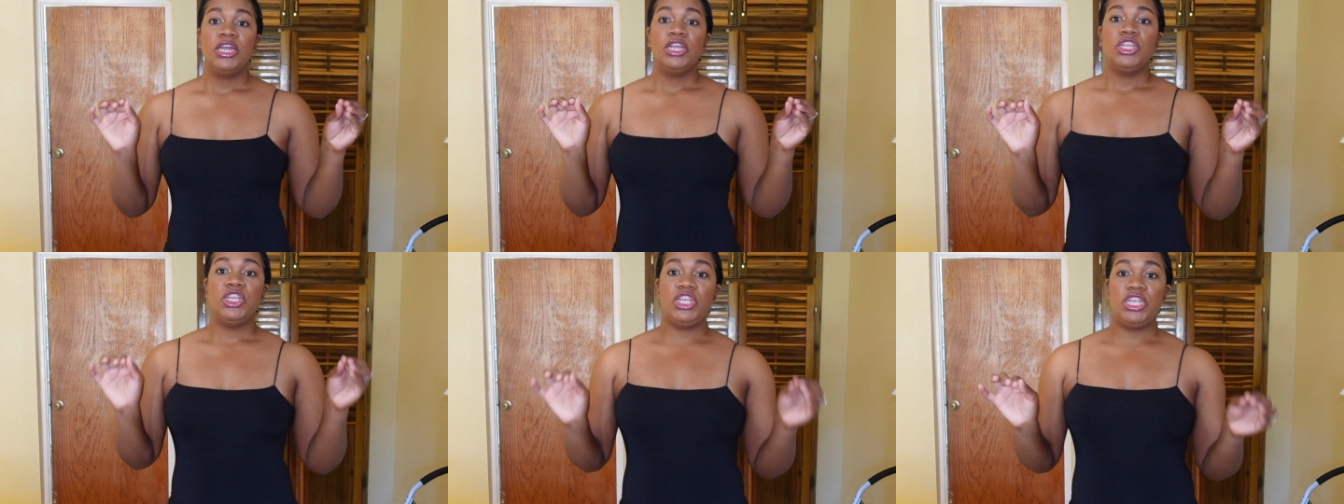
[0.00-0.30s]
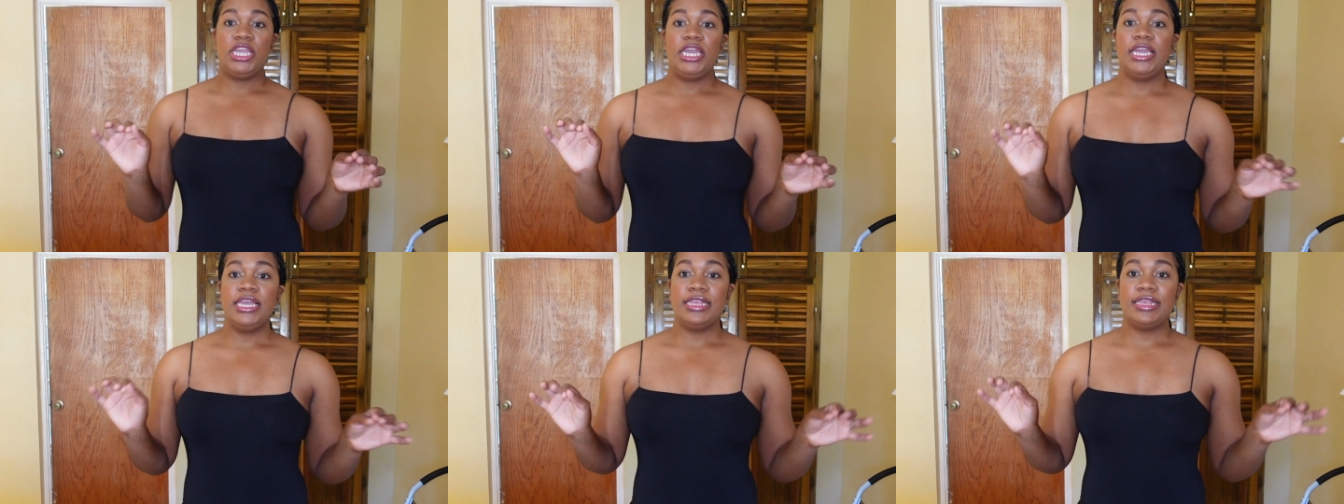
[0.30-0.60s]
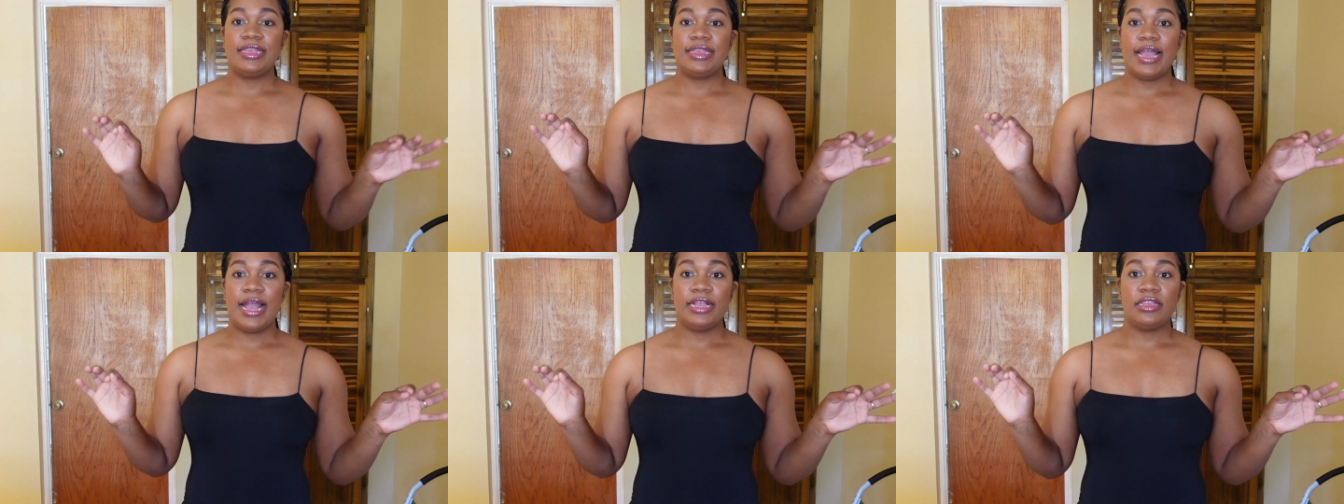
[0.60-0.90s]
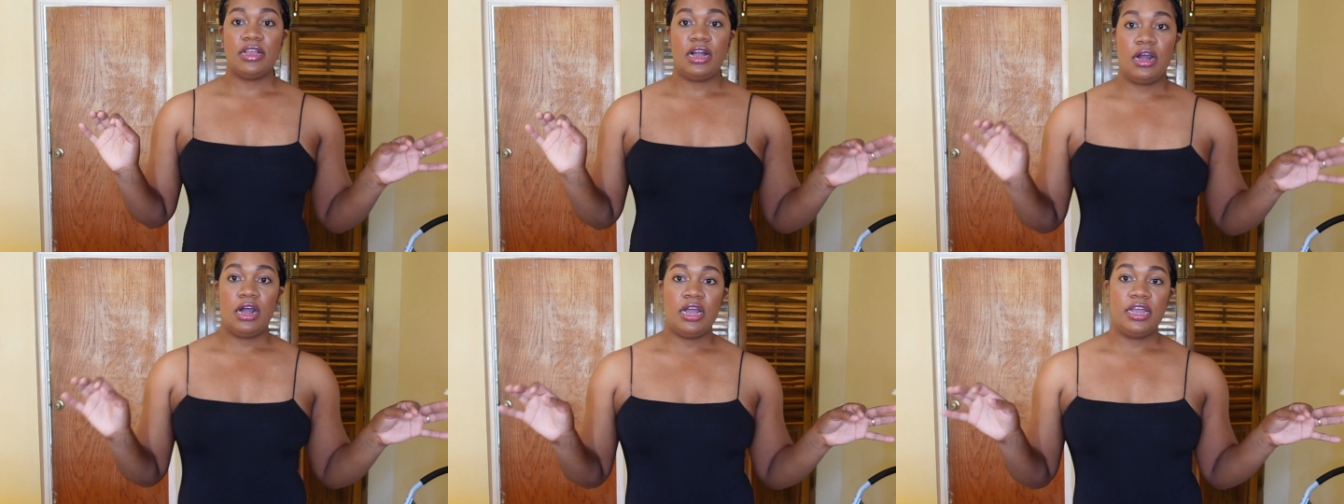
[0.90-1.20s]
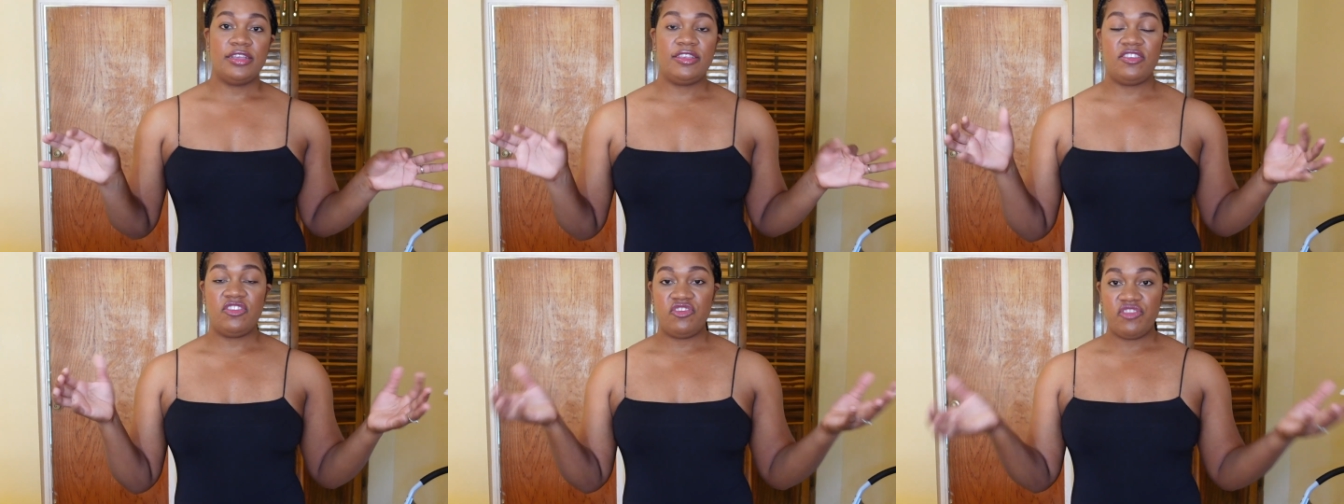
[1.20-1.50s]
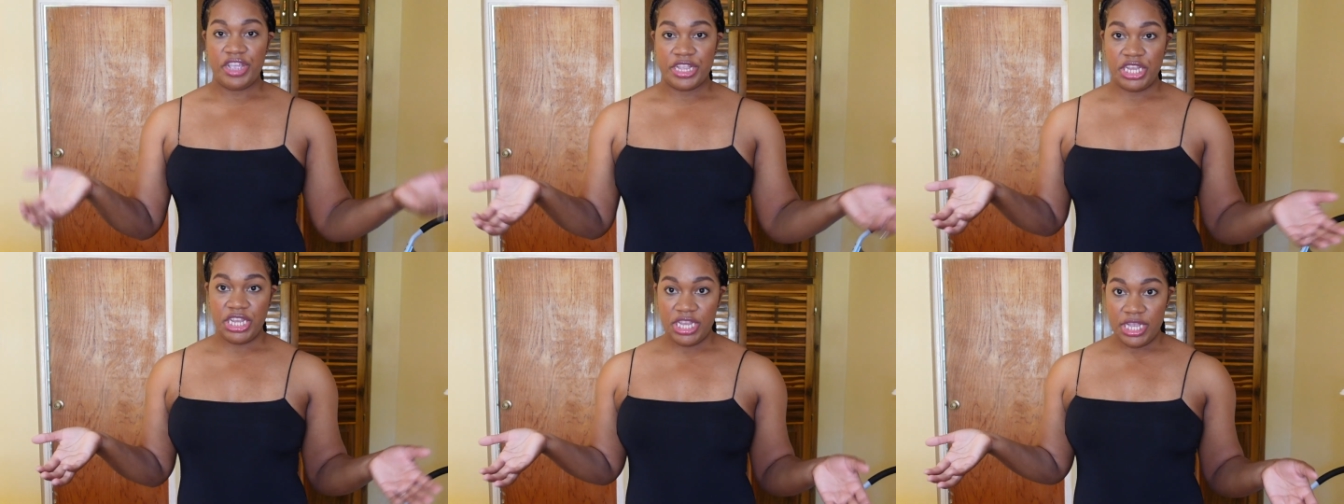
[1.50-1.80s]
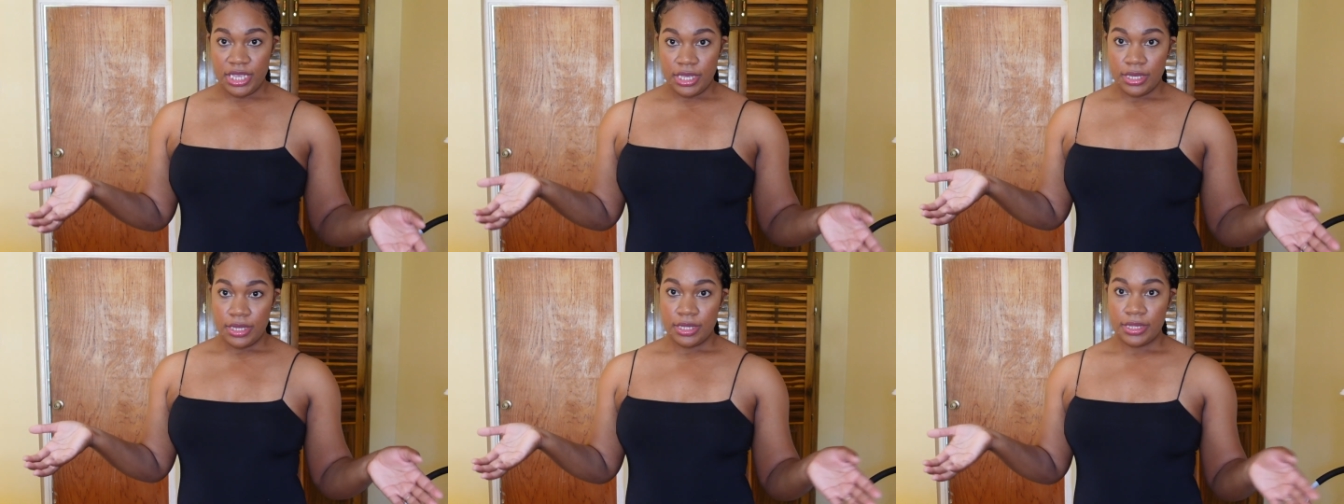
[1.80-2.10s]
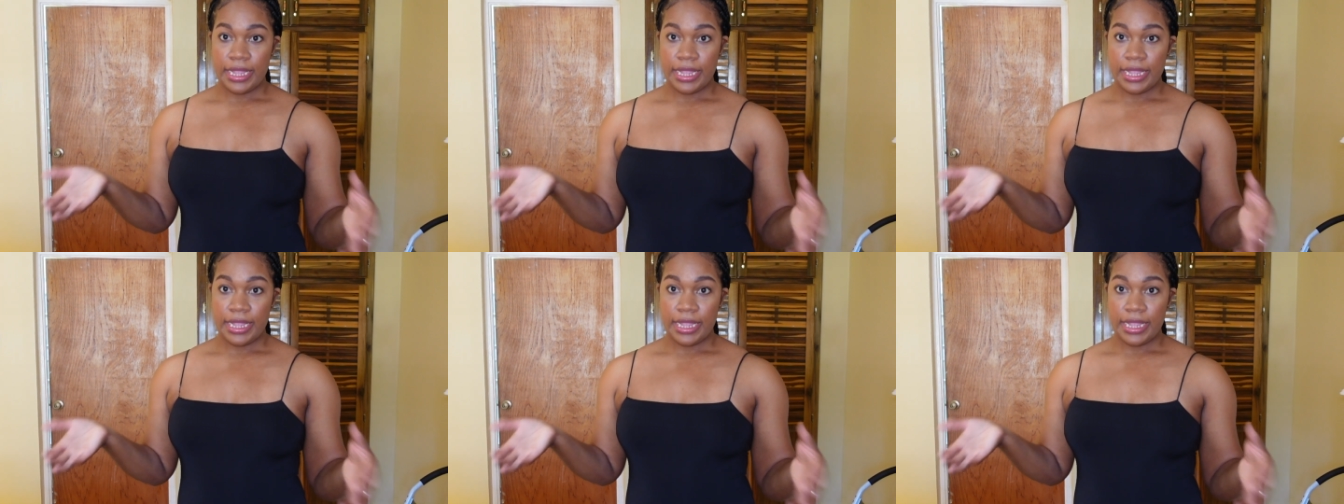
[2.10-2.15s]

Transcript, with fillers: Jeans that are stretchy,